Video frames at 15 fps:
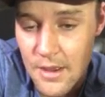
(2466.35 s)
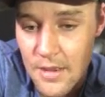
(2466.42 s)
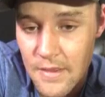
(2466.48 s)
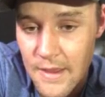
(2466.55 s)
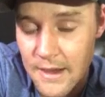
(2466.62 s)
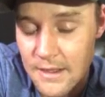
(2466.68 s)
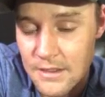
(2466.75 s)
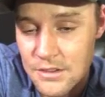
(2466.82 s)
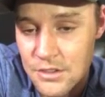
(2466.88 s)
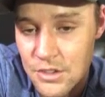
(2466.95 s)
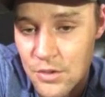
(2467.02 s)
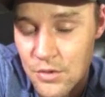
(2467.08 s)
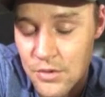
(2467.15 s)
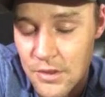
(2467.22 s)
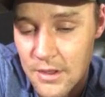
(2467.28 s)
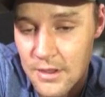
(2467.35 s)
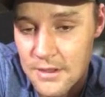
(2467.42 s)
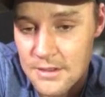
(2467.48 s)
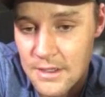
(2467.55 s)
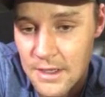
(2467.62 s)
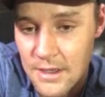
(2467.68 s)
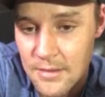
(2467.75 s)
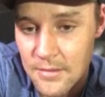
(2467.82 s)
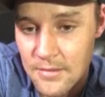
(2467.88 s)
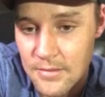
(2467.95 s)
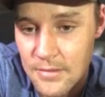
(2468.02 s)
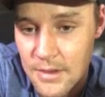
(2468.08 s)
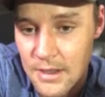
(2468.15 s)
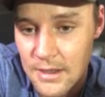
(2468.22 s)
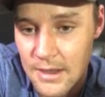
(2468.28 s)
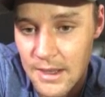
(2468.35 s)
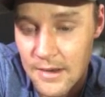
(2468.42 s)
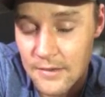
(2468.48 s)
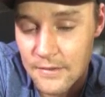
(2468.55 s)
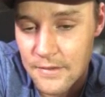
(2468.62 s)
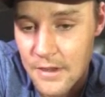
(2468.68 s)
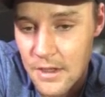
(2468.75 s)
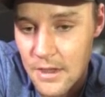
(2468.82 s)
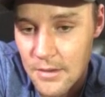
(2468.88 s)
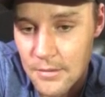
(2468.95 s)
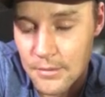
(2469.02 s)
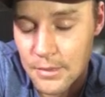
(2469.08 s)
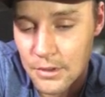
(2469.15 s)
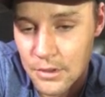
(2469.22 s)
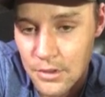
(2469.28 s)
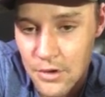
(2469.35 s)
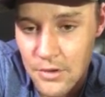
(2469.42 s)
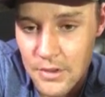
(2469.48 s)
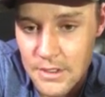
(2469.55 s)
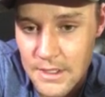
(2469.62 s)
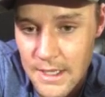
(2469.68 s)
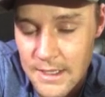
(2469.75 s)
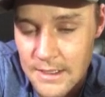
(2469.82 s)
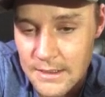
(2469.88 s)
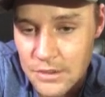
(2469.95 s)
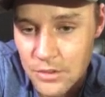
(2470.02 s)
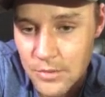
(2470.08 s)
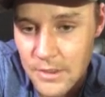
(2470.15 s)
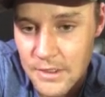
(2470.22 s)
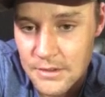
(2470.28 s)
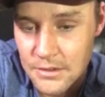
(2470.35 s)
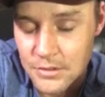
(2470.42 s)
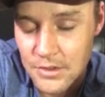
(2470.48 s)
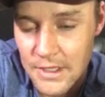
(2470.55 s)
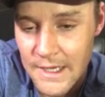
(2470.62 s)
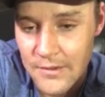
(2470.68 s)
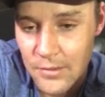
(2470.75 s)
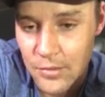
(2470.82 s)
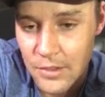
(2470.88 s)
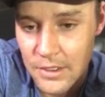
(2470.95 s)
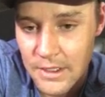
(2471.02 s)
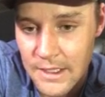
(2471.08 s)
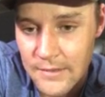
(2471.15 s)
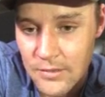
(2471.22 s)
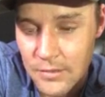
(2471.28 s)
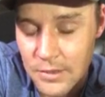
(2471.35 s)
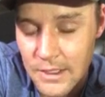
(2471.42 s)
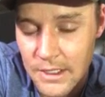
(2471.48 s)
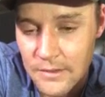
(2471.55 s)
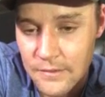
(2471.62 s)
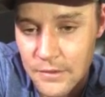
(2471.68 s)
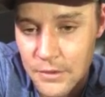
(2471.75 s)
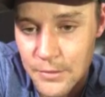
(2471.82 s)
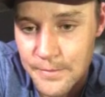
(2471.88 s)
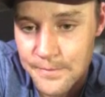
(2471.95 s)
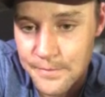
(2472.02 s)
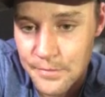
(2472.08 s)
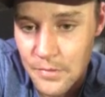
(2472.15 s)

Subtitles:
that can skew things and kind of blur the data a little bit. So try and have a pretty even playing field.